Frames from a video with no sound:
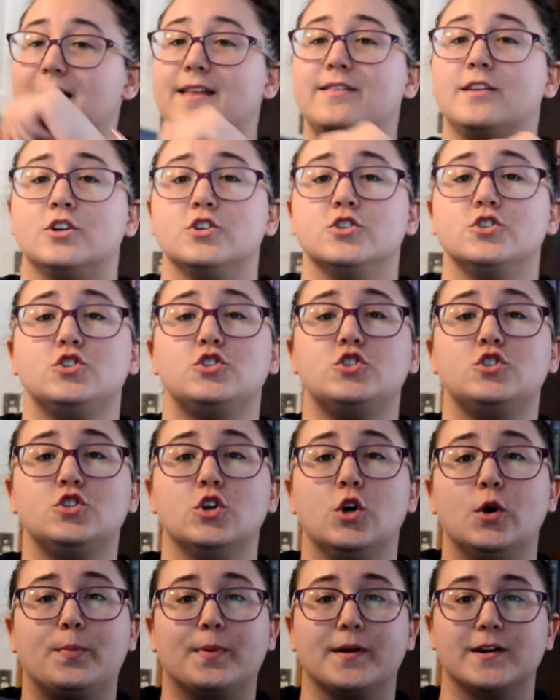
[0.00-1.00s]
and they're
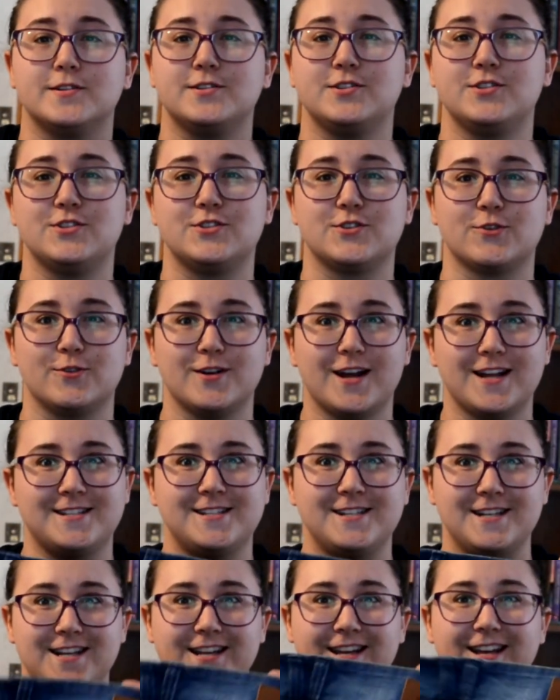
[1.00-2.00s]
super
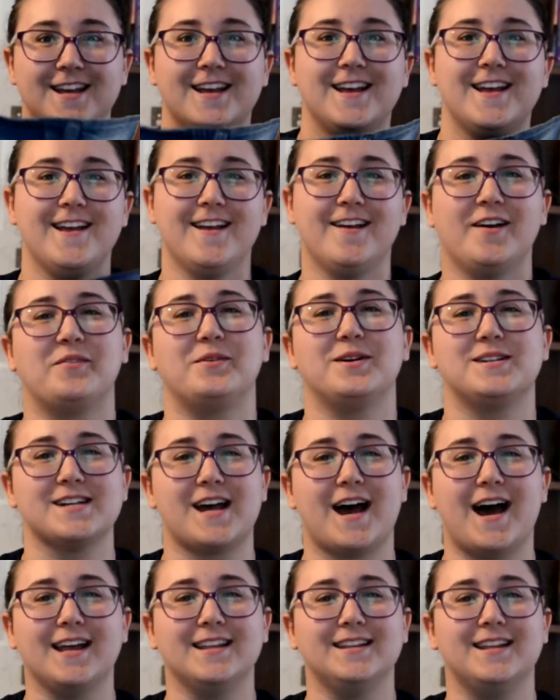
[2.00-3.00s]
stretchy, which
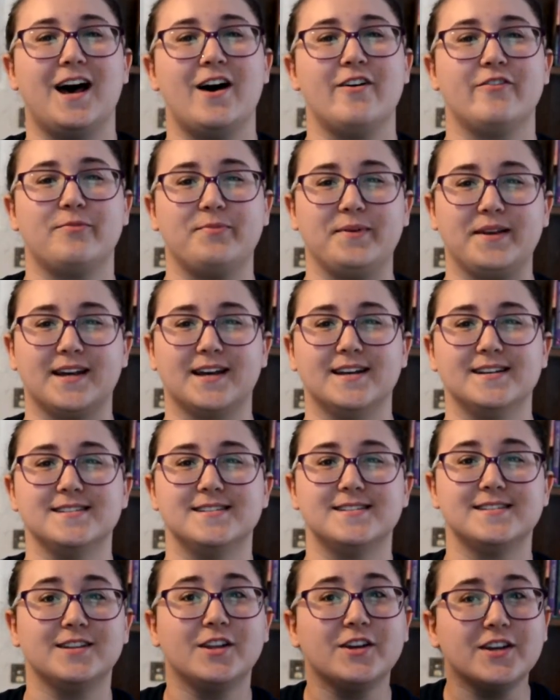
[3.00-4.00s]
I love
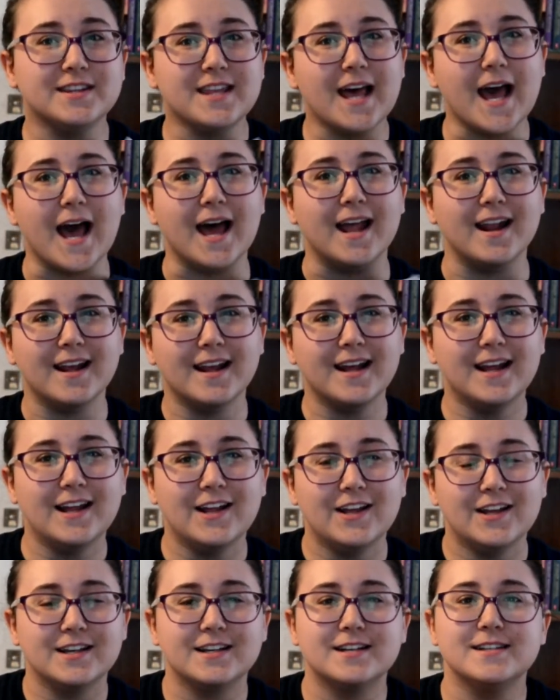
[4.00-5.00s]
because look at that,
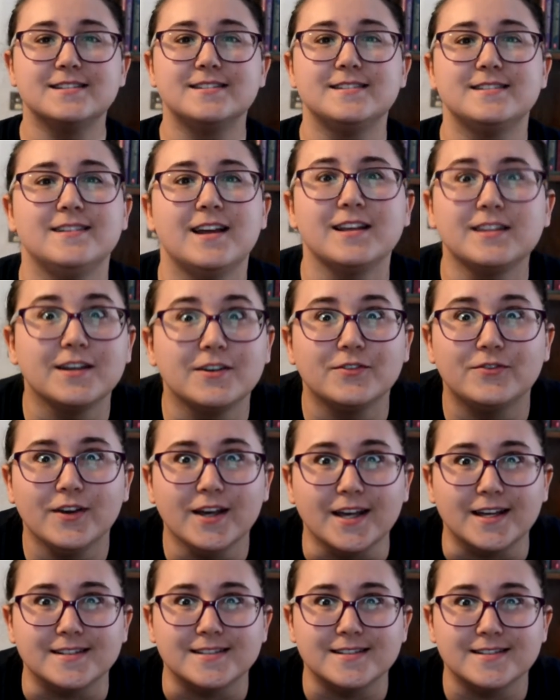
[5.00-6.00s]
because nothing
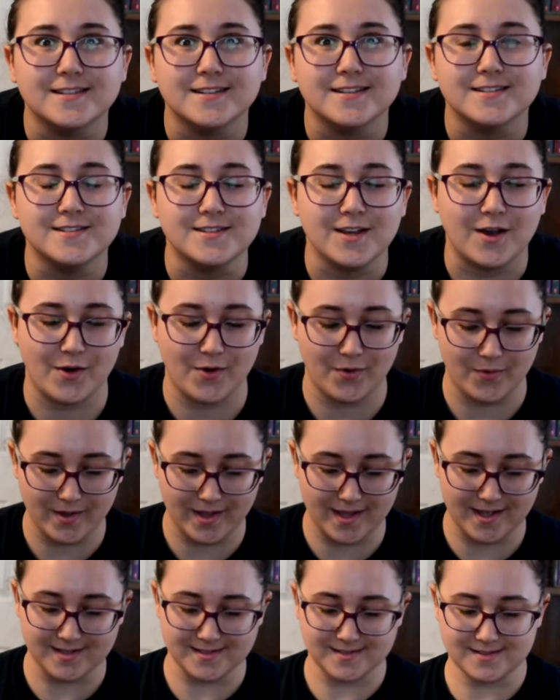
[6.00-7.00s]
fits. So
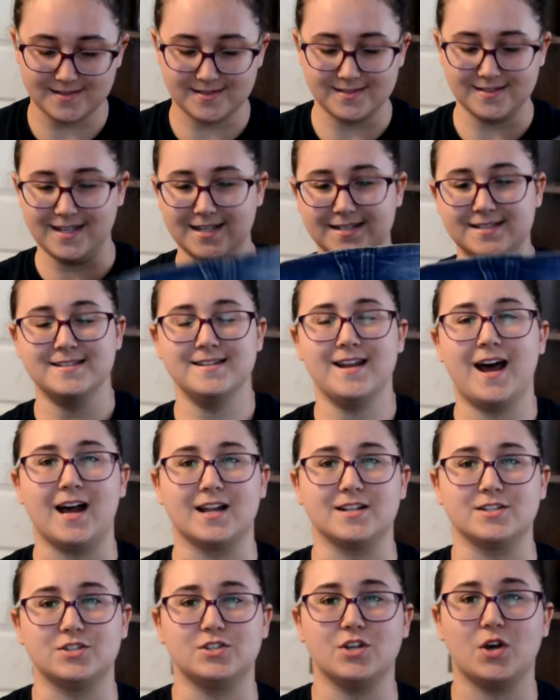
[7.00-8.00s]
it's, it's
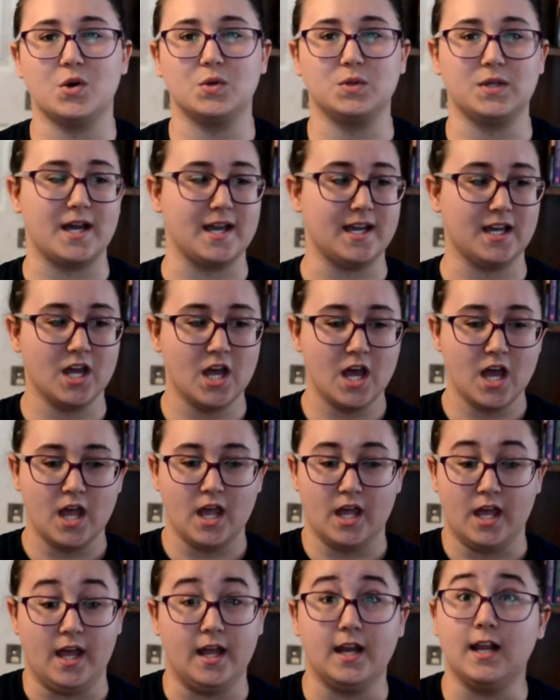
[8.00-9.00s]
not so like
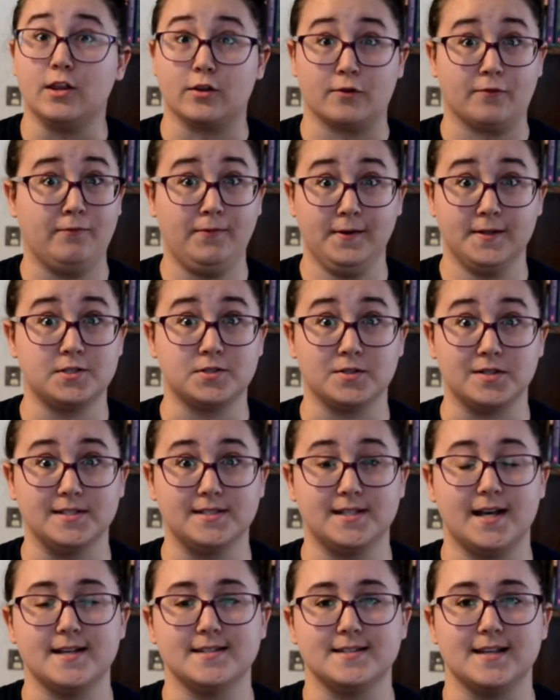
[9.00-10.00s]
it either fits or it
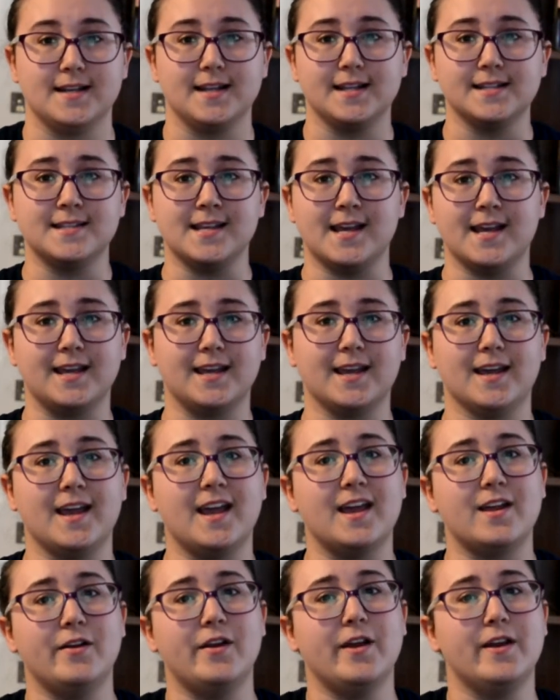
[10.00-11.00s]
doesn't. It's like
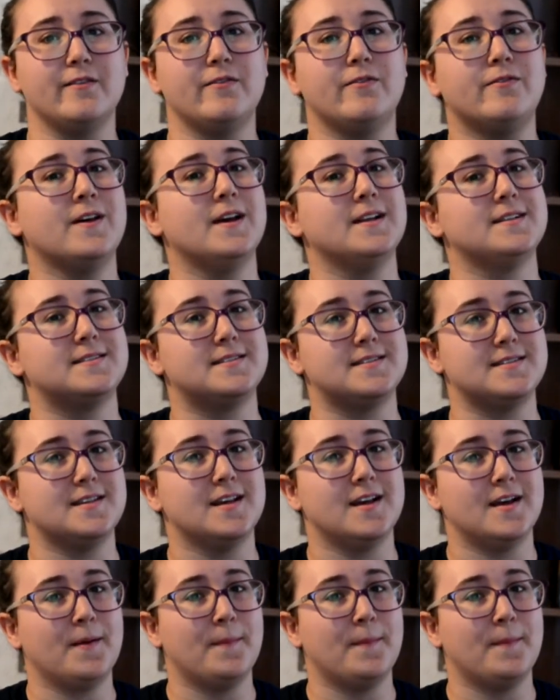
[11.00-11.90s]
it, it fits